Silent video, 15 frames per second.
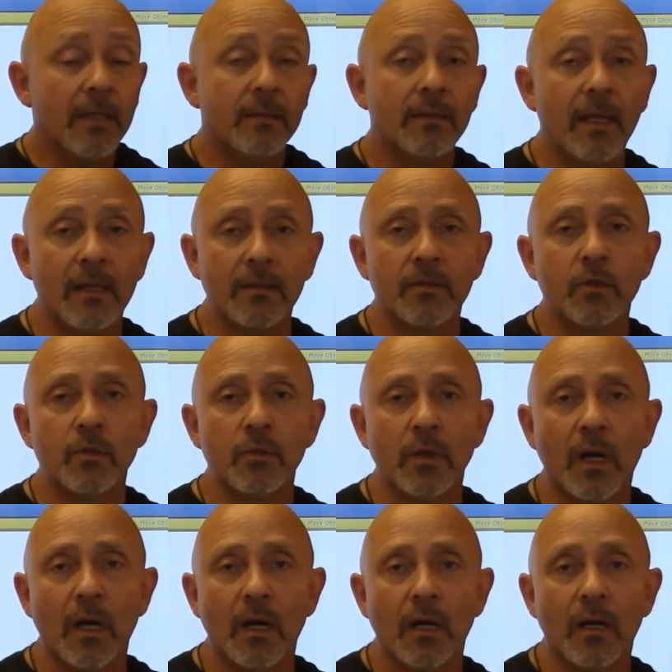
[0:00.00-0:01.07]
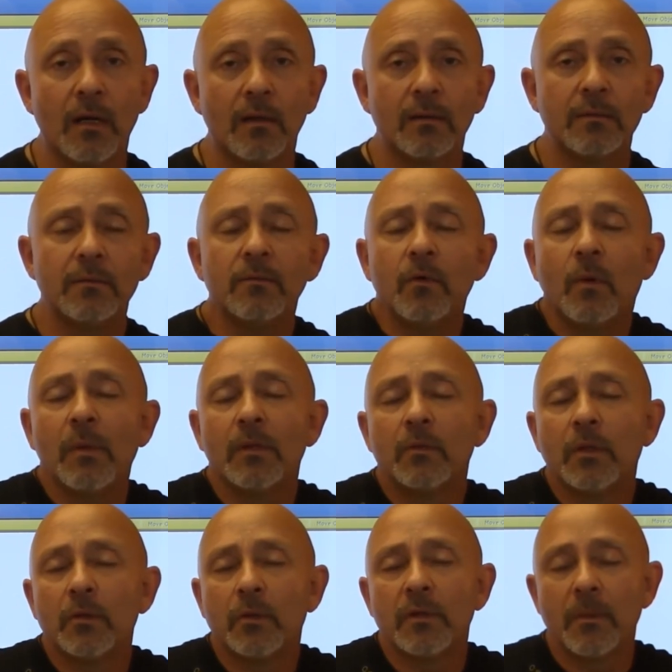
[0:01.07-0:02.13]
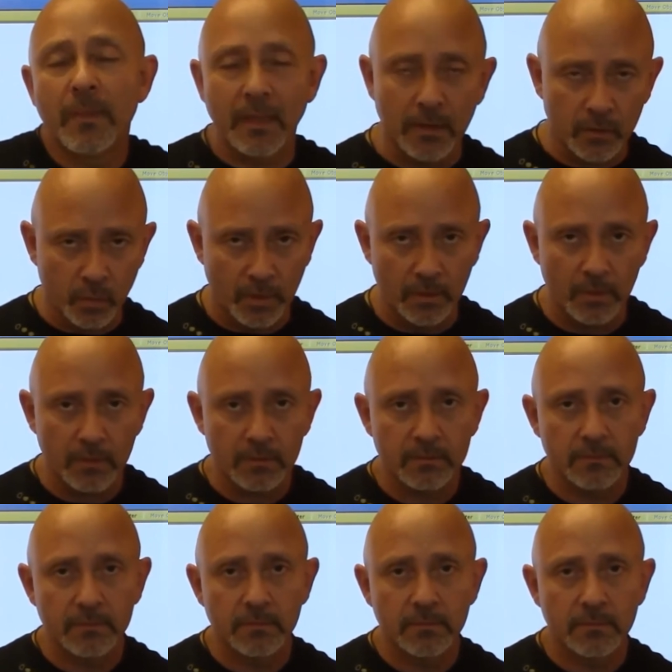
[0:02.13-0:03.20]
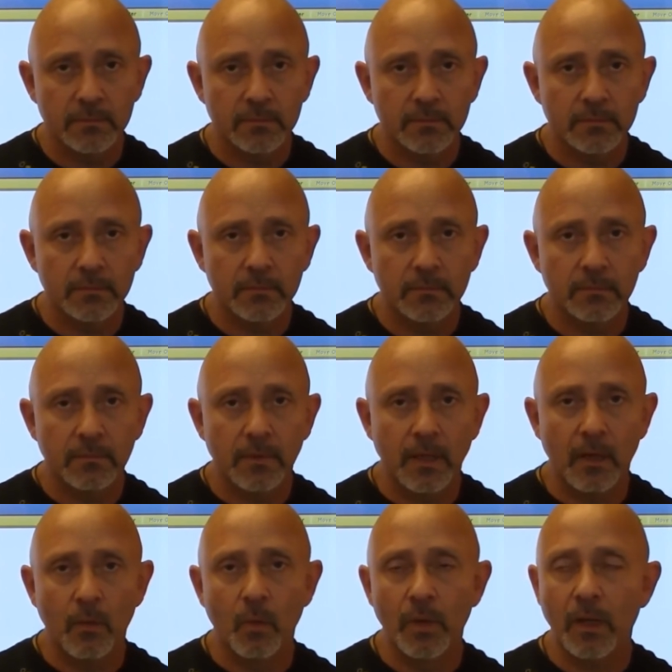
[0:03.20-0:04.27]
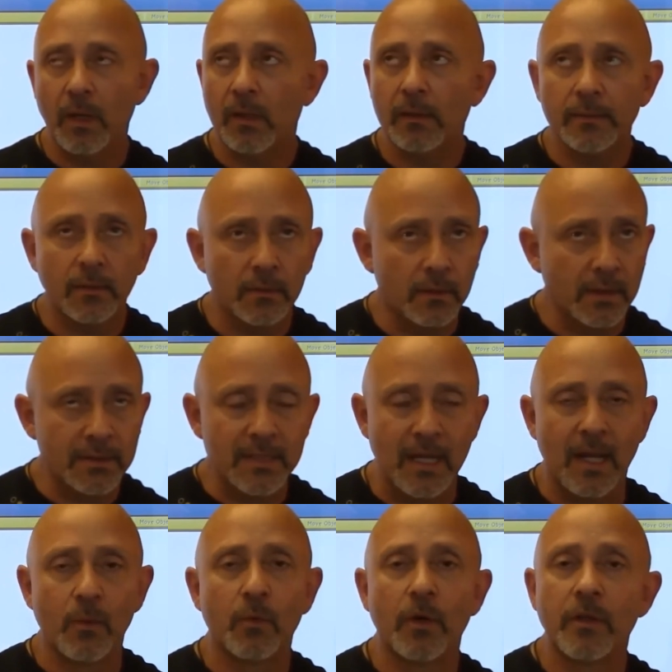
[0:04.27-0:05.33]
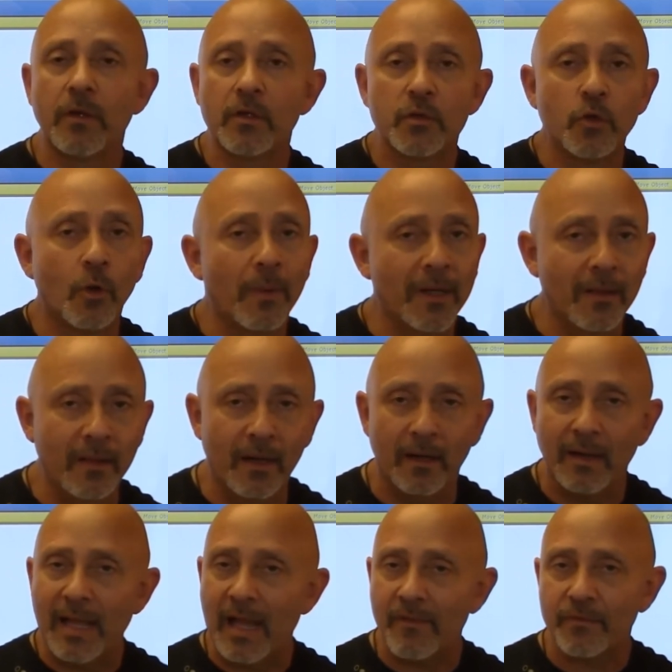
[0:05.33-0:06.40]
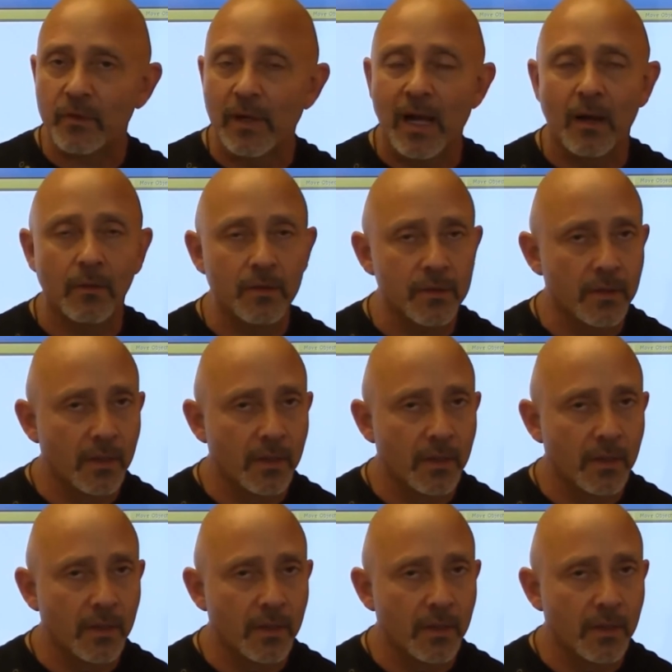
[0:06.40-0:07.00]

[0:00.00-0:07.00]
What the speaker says: then you normally do it during the maintenance window or a time where there's nobody there, after hours,